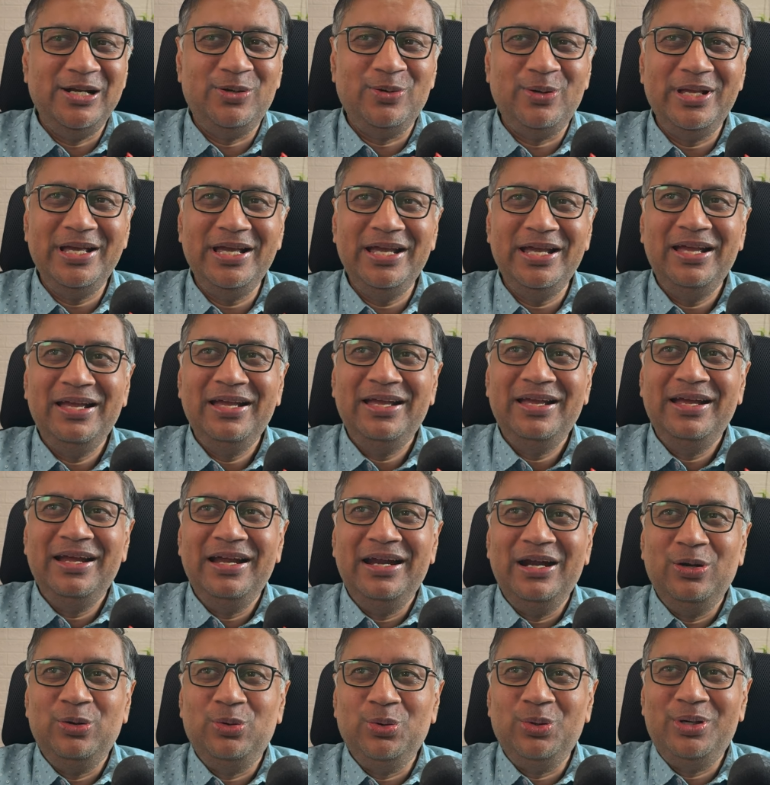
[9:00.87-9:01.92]
today
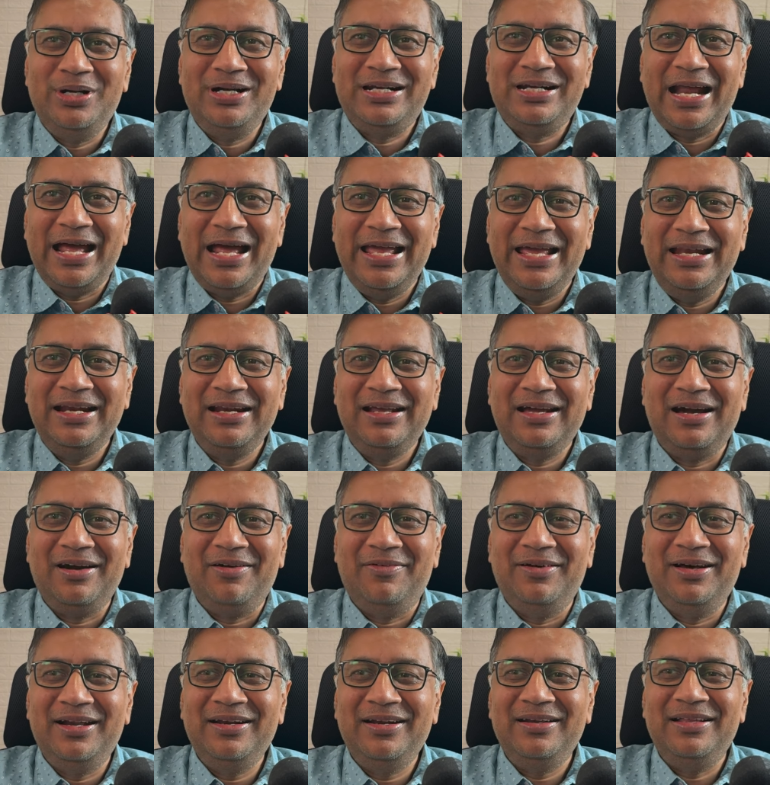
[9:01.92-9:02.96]
to try and
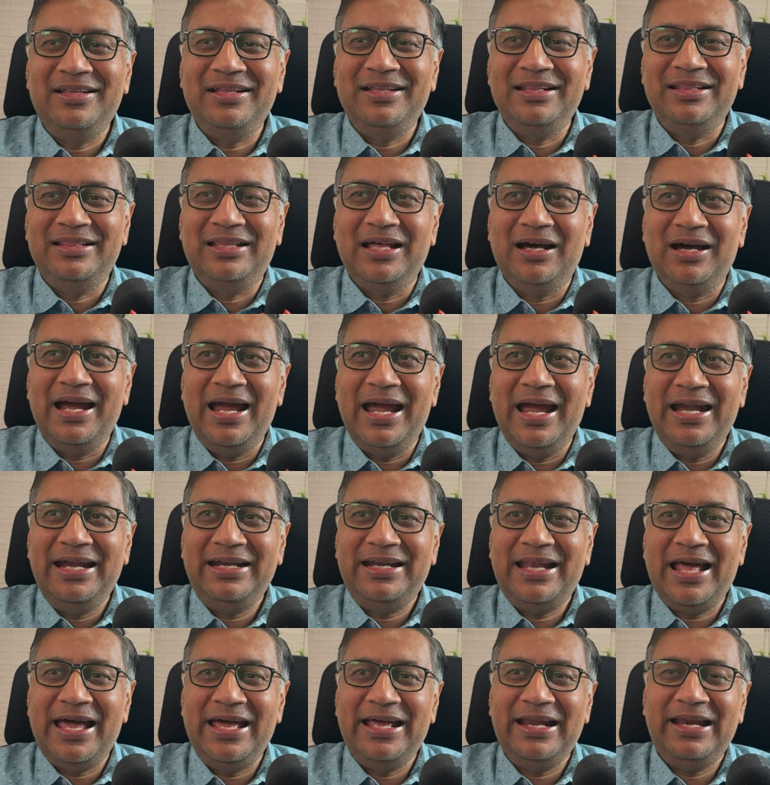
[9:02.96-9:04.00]
cover the
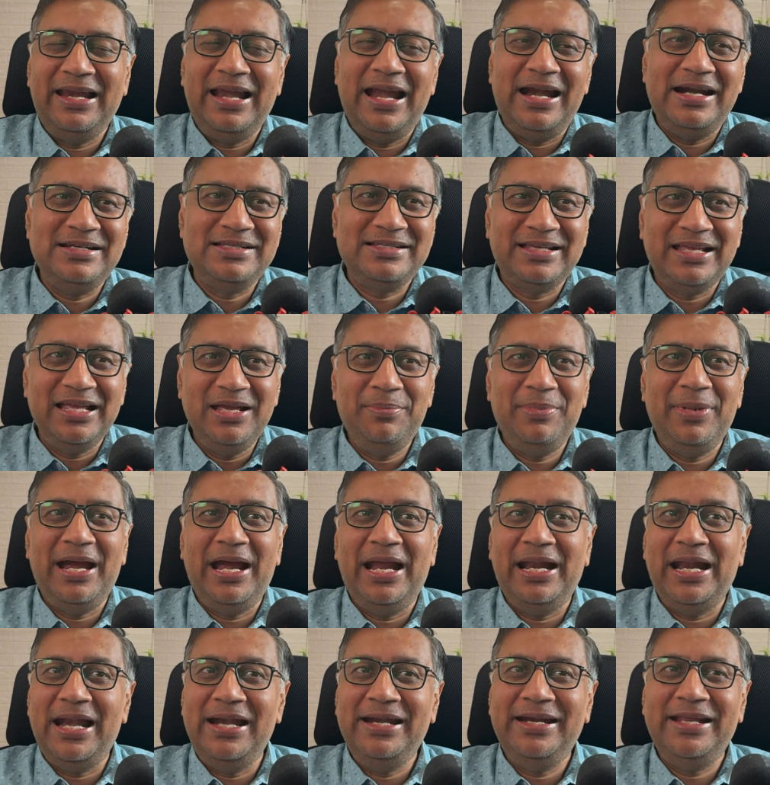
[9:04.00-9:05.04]
entire landscape.
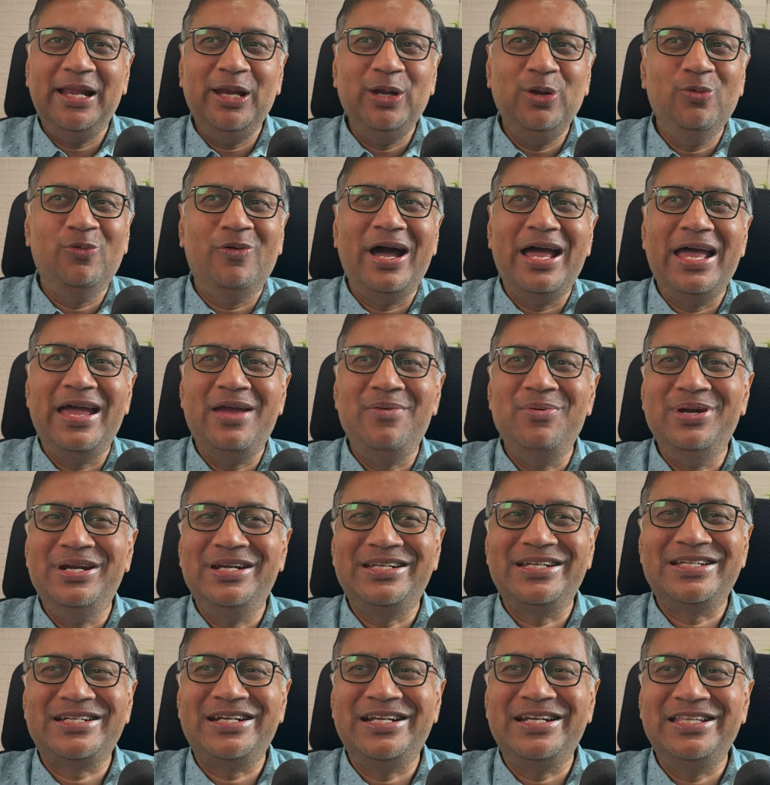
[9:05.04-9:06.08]
And I'll tell you why I'm
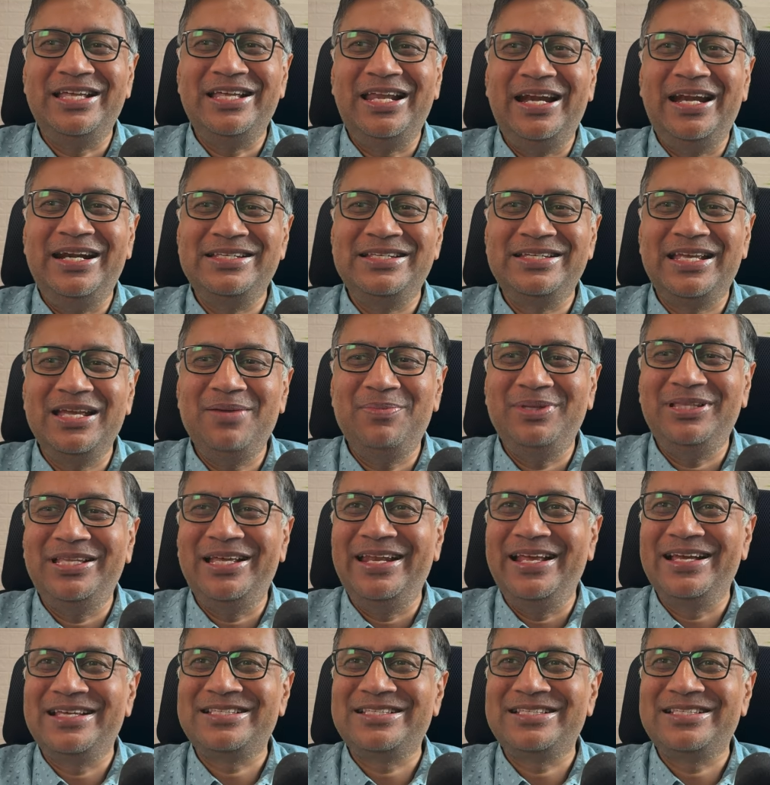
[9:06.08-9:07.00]
interested in the landscape in the next